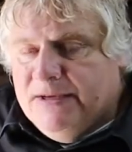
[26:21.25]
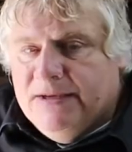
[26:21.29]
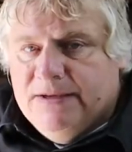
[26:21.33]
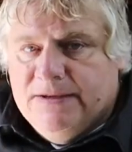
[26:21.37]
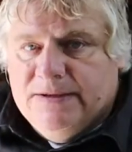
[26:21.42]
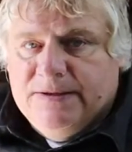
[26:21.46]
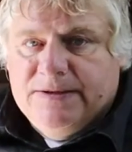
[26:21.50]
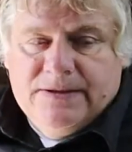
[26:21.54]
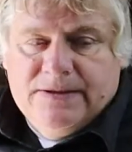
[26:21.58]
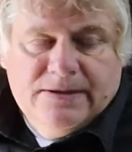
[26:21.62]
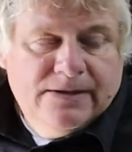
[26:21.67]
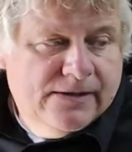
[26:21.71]

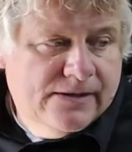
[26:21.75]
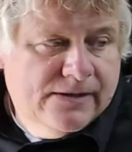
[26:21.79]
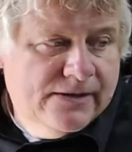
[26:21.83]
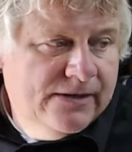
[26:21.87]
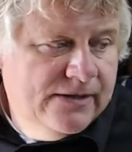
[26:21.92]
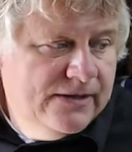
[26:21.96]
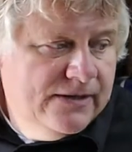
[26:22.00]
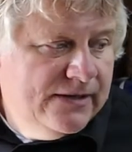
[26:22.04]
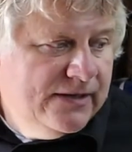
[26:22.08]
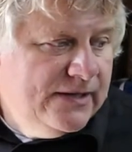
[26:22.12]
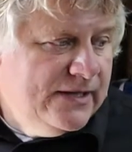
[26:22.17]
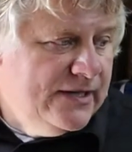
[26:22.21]
So
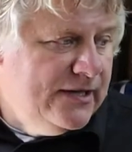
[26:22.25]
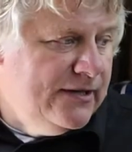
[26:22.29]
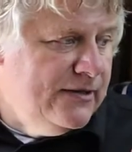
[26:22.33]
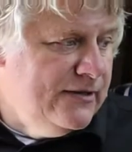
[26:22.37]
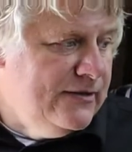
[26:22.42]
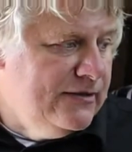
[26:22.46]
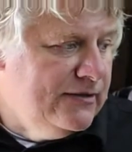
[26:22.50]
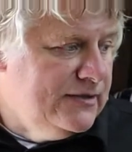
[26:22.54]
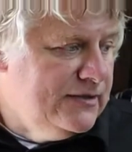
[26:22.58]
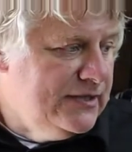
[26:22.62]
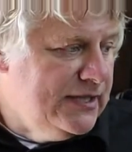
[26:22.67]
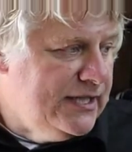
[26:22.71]

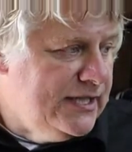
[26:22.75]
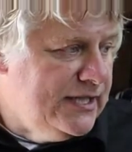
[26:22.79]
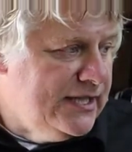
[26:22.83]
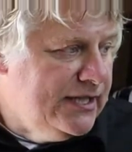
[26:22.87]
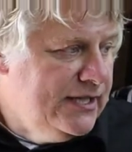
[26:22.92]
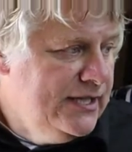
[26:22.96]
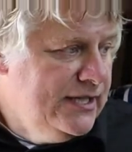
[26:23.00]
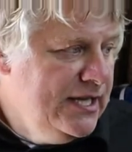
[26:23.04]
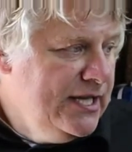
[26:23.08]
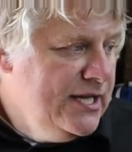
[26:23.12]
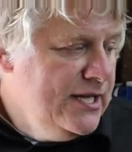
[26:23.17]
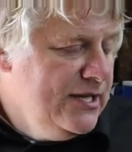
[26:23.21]
I'll
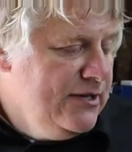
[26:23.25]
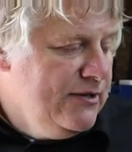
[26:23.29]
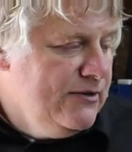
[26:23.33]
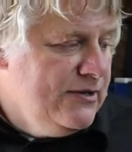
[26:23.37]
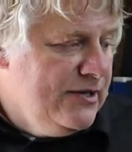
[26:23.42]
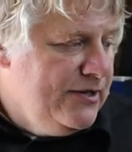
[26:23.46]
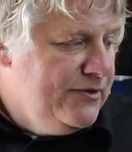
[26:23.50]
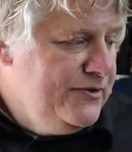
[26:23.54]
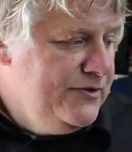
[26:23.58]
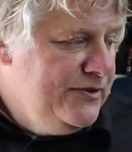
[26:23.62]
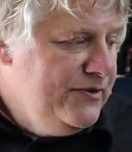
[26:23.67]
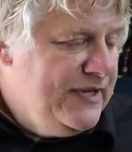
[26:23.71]

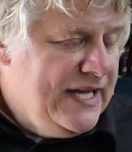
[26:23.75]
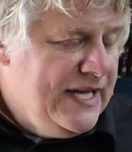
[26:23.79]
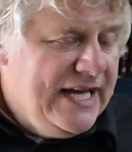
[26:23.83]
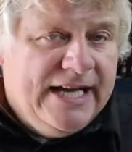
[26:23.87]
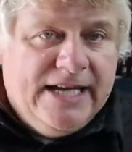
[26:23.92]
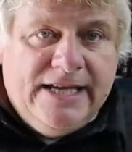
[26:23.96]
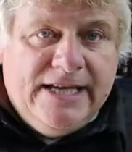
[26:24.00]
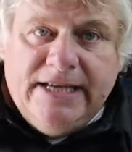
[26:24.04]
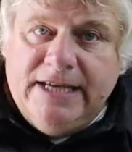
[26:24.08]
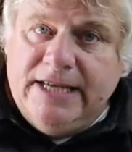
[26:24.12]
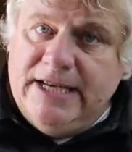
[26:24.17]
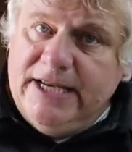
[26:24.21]
do
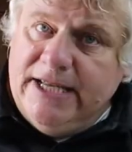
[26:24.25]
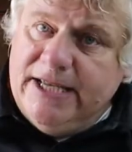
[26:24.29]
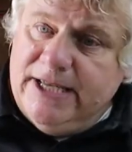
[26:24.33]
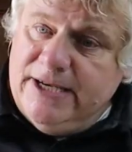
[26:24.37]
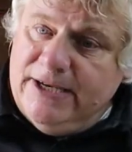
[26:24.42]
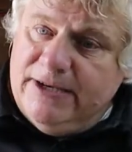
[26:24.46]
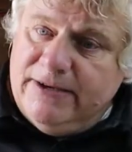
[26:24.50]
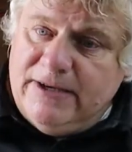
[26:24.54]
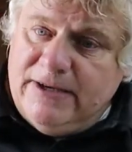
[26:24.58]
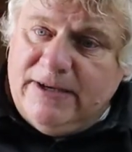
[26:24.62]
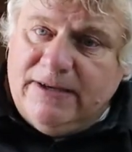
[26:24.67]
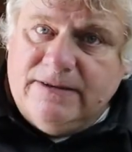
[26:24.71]
that, and
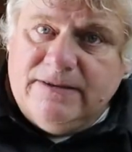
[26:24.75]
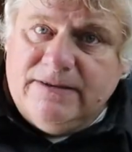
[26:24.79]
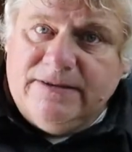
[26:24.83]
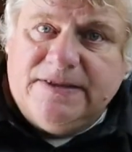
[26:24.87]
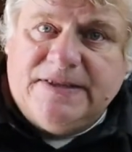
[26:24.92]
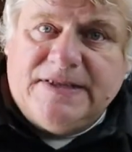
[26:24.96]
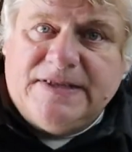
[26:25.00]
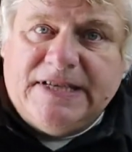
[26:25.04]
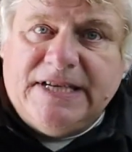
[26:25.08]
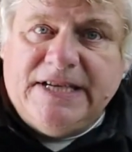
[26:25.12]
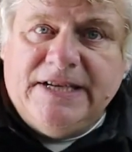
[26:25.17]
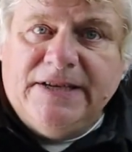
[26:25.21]
then I'll
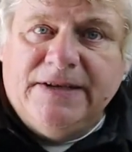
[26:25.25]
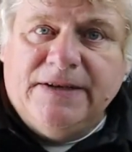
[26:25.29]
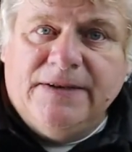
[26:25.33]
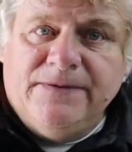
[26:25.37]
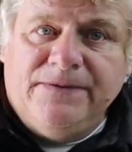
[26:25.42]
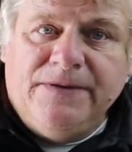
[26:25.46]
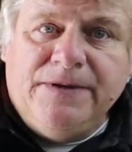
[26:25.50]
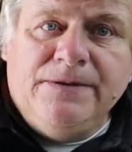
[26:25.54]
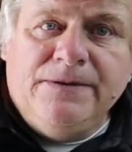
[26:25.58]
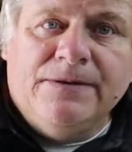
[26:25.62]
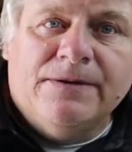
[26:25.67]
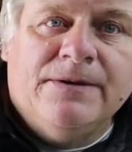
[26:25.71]
see you in a
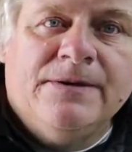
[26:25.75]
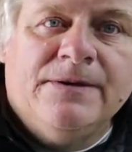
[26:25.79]
few.